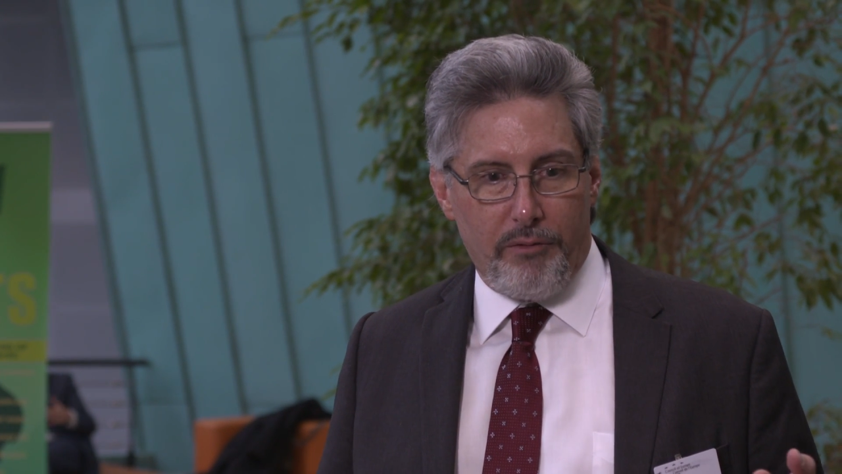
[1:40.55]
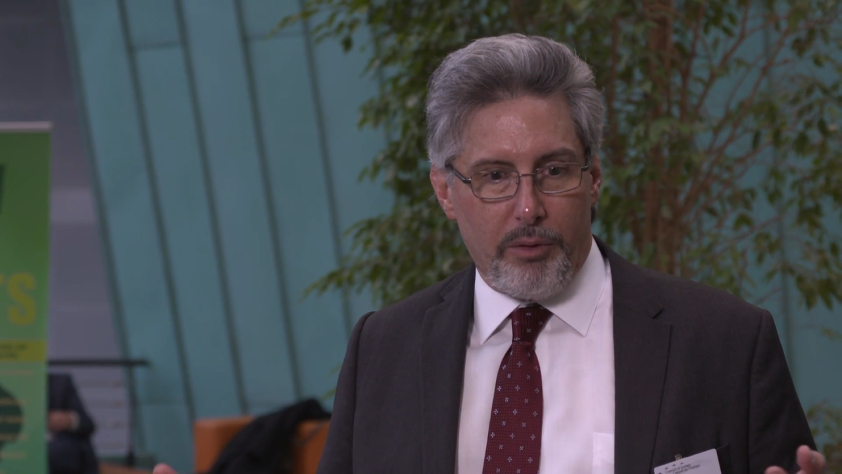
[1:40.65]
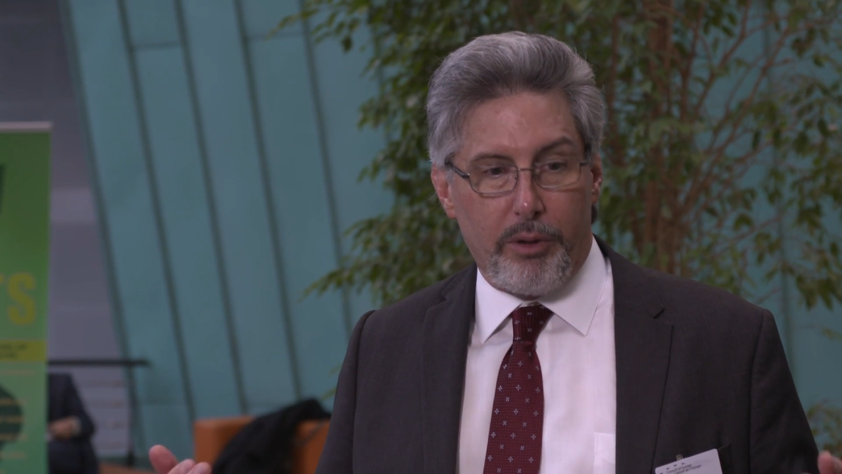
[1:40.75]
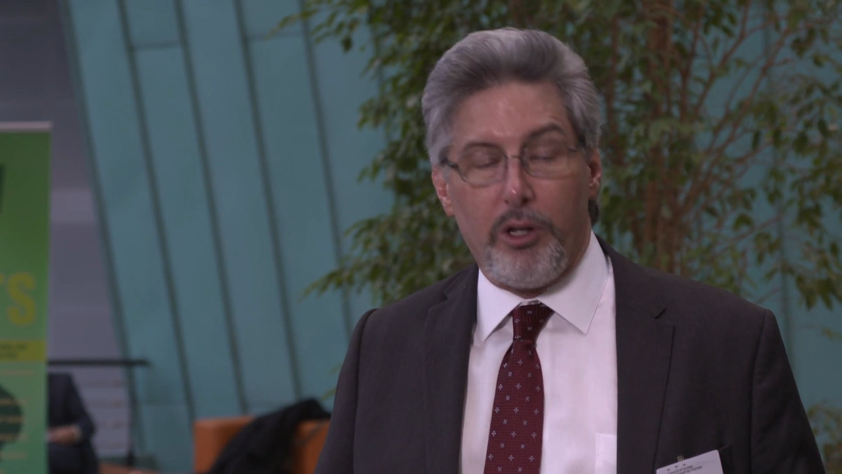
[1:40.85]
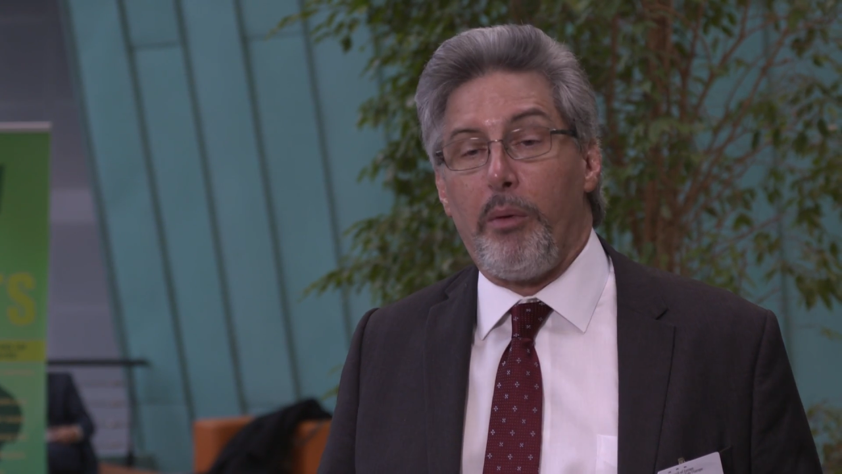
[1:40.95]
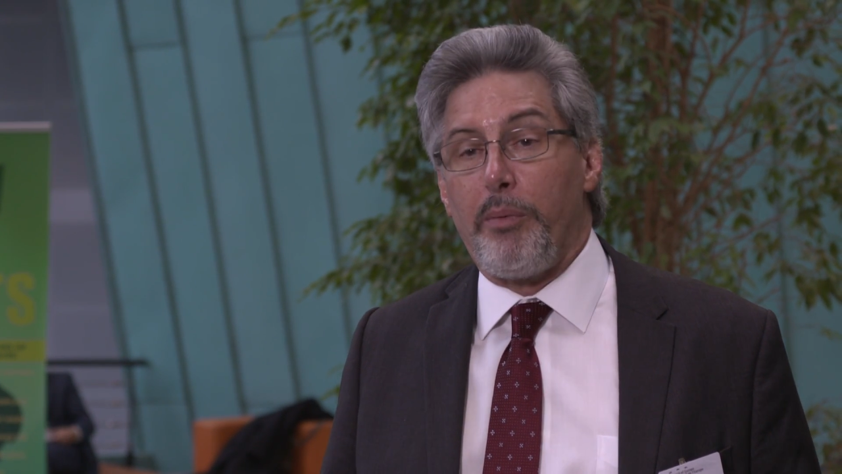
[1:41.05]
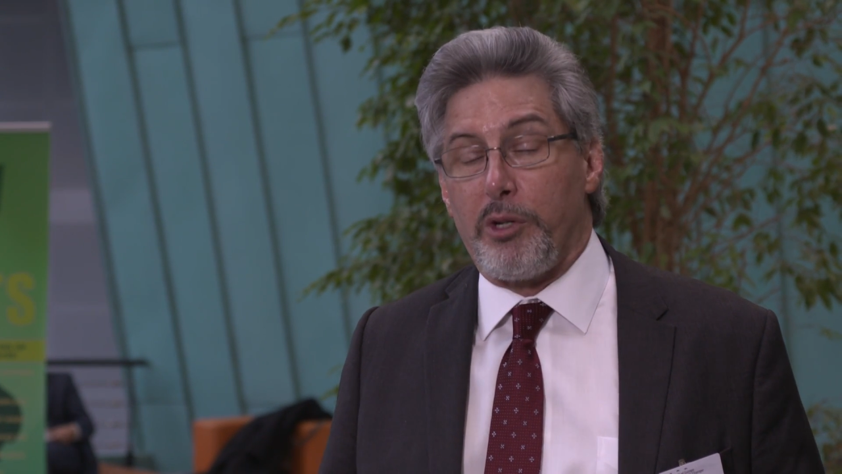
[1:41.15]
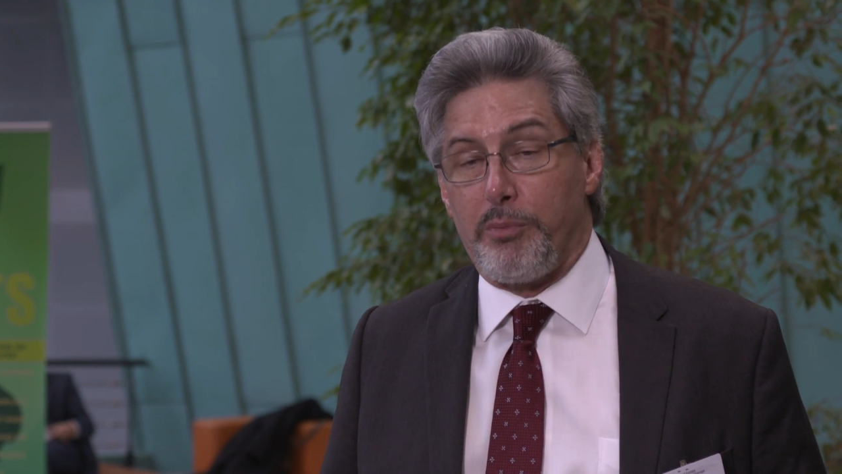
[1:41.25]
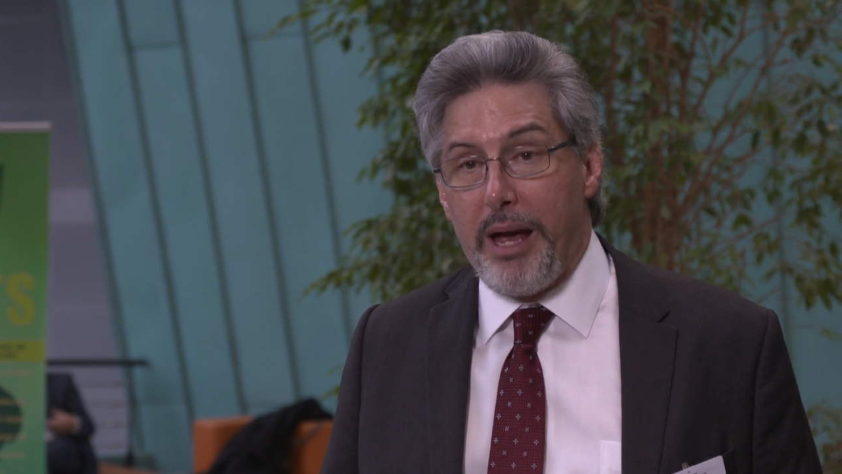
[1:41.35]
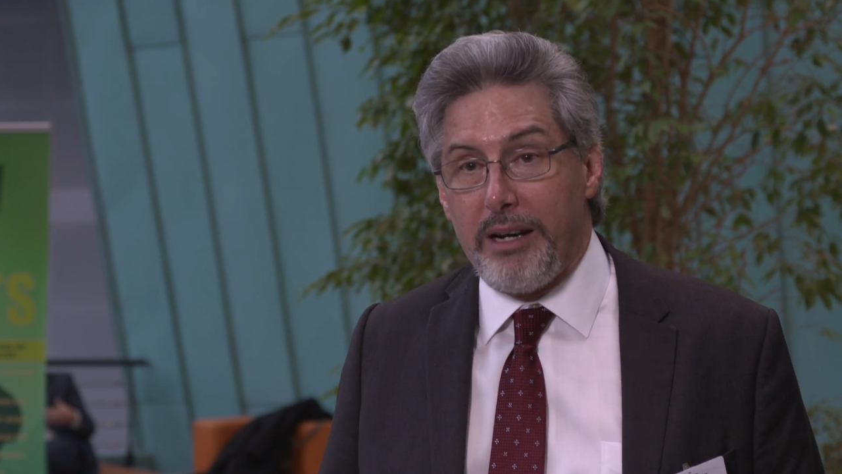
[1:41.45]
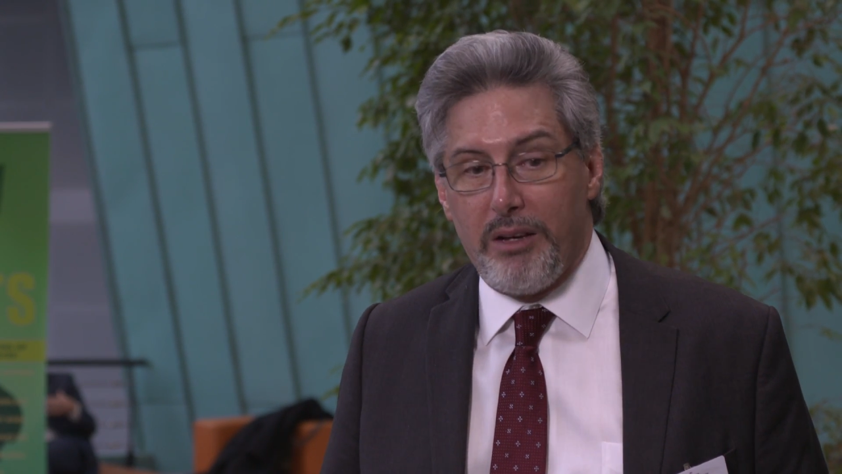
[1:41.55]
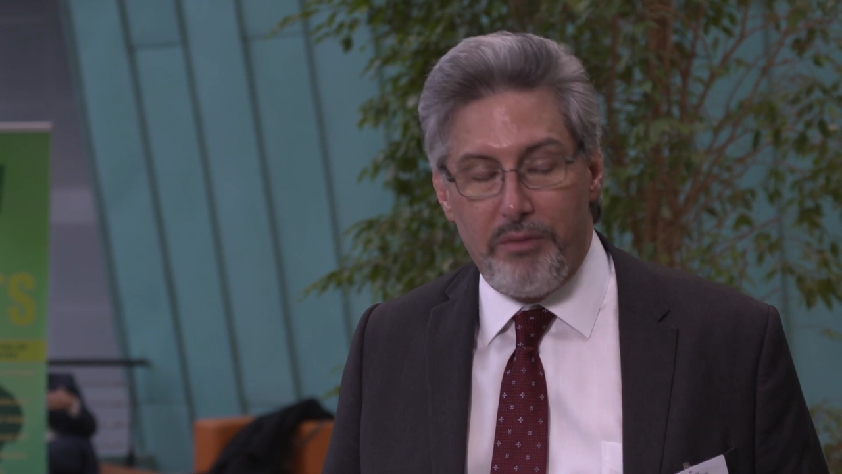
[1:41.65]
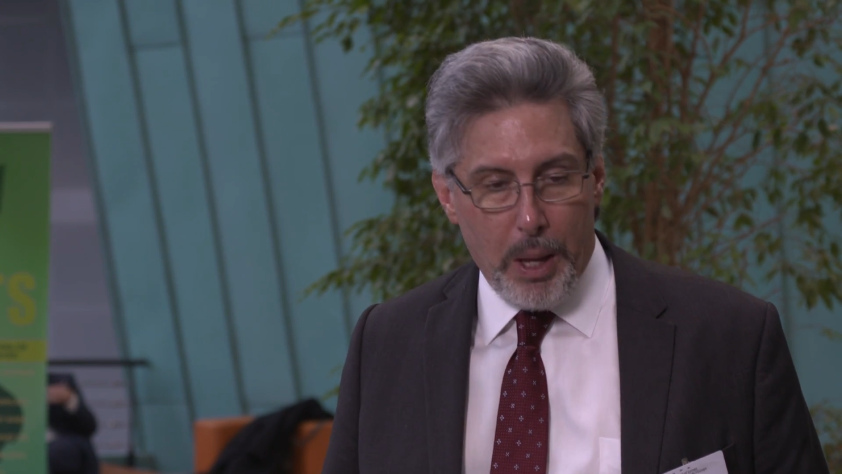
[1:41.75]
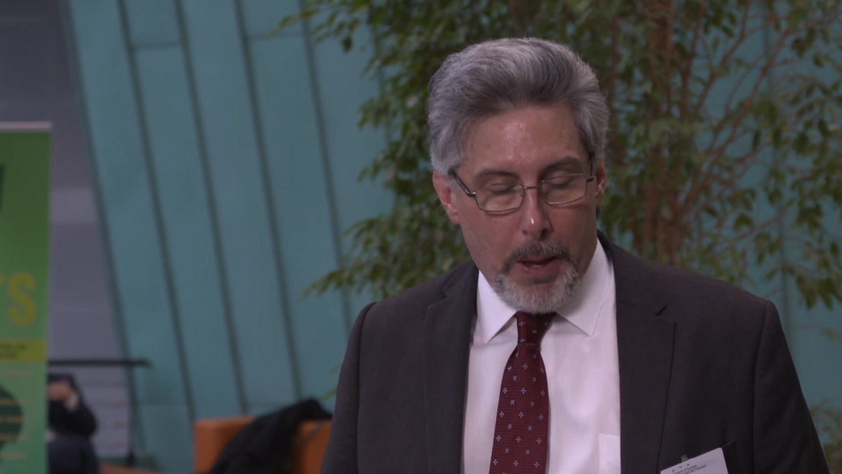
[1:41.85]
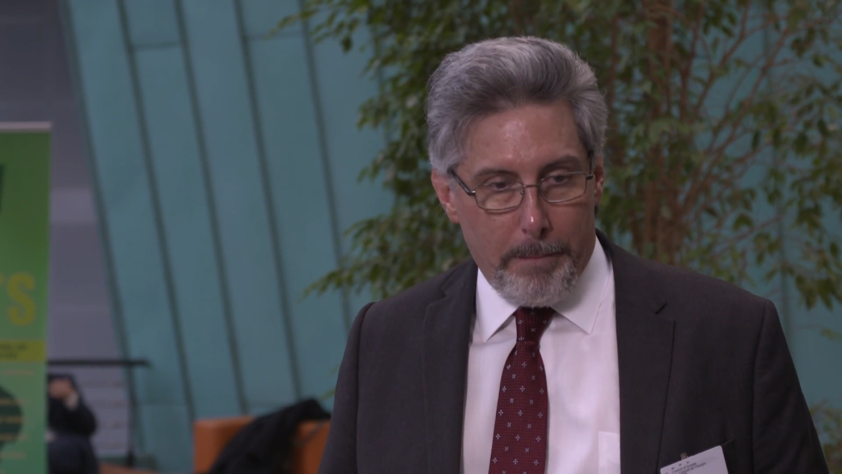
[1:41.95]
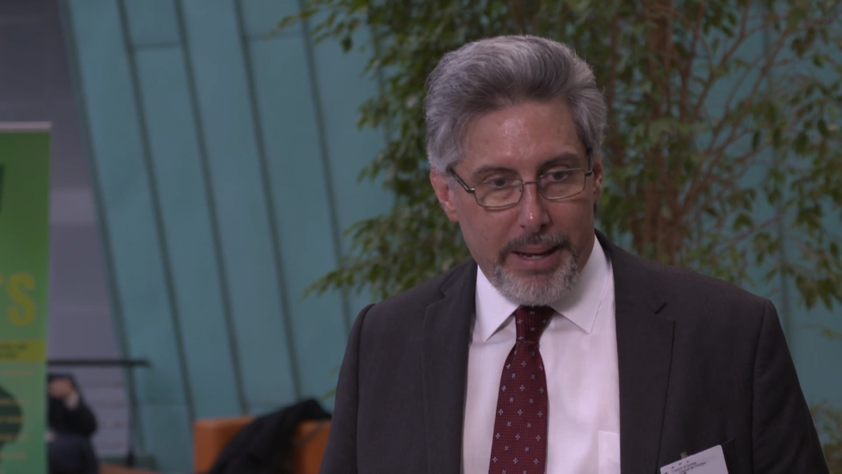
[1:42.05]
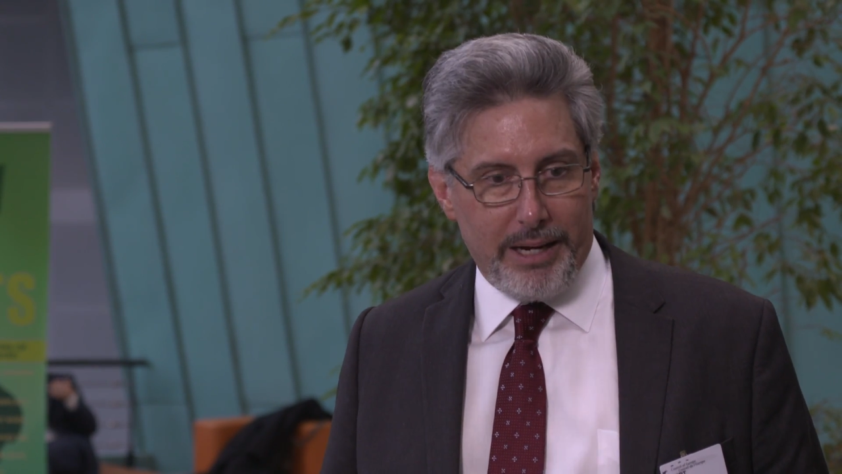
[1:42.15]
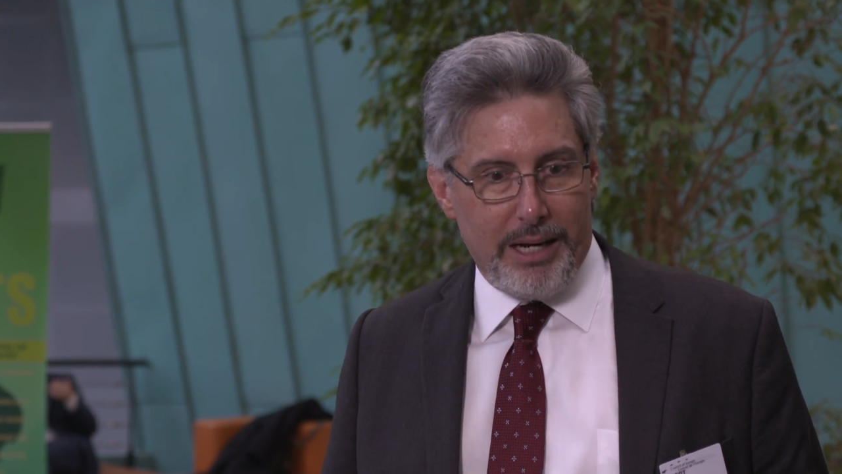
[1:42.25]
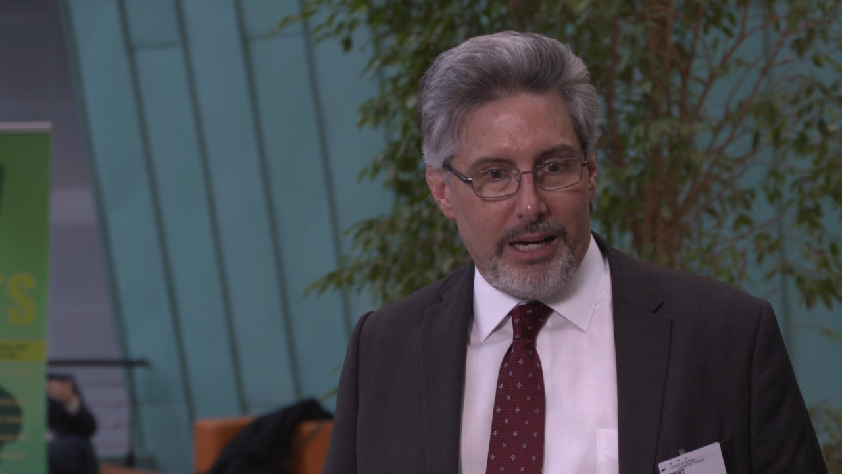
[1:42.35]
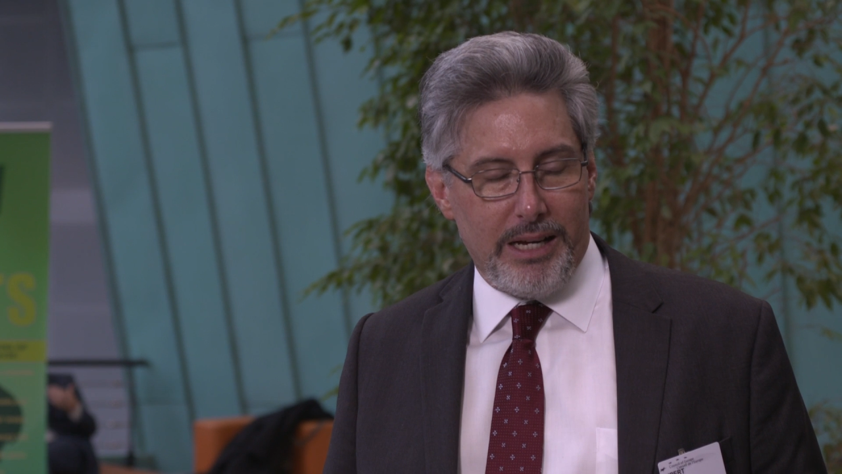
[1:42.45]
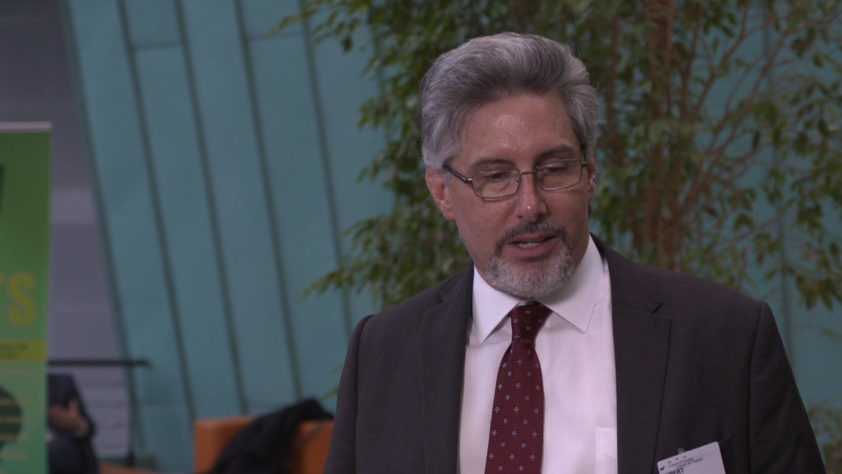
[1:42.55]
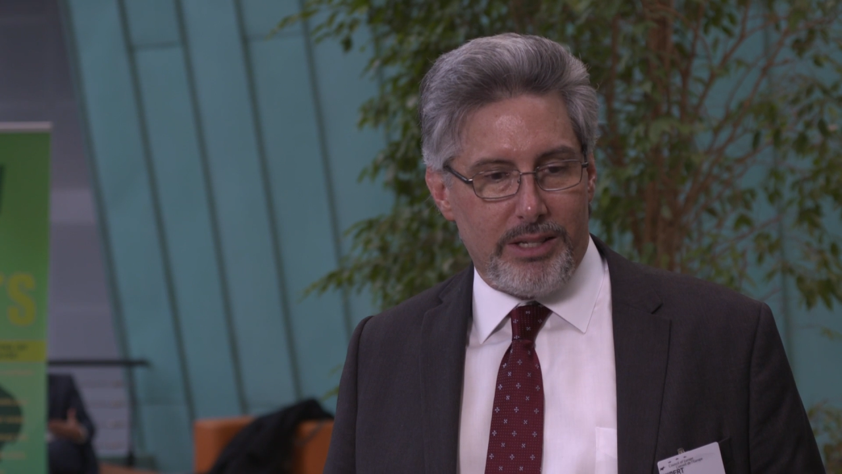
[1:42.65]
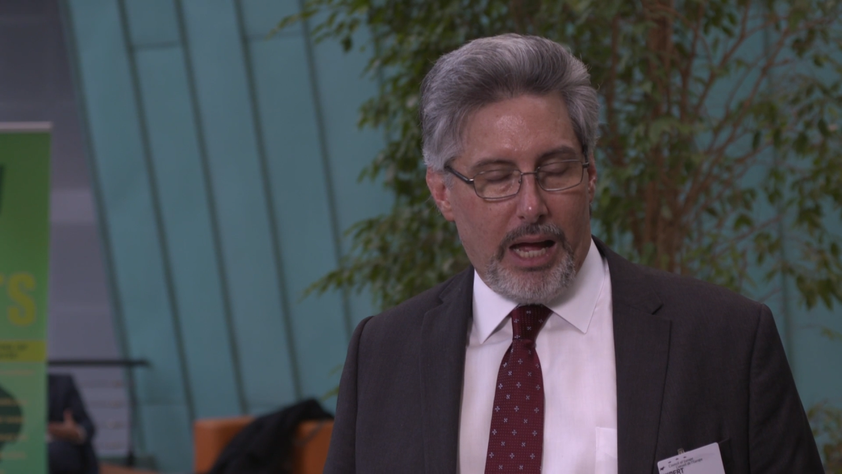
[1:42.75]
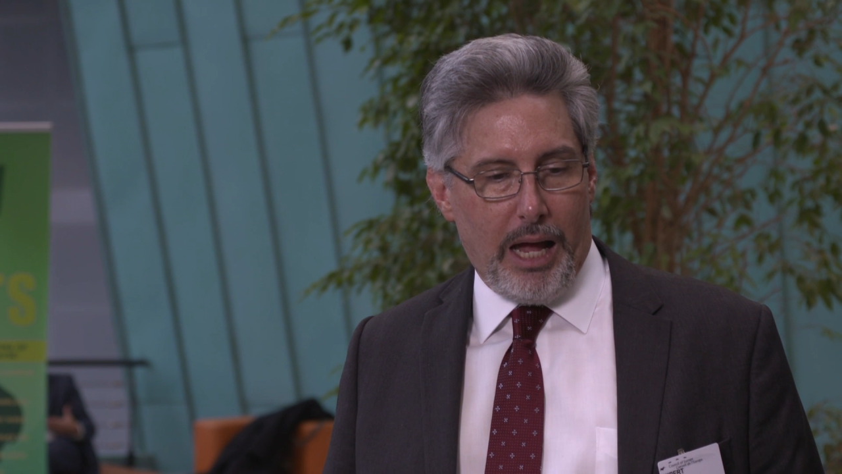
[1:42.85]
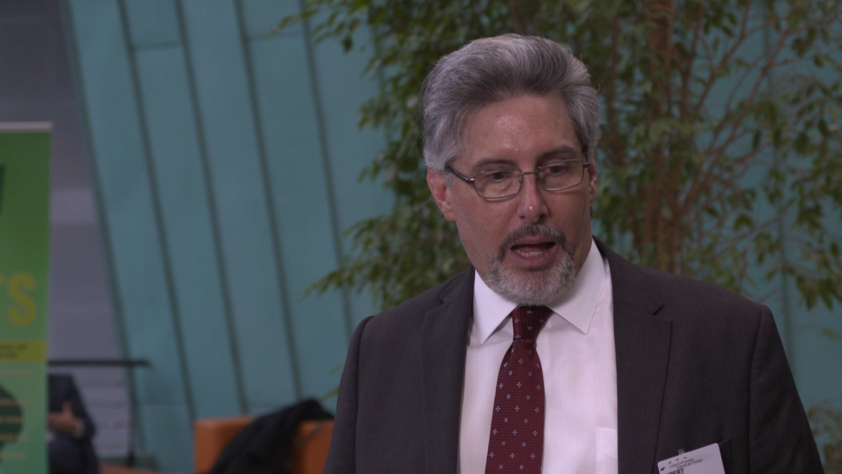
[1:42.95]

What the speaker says: from a global perspective, because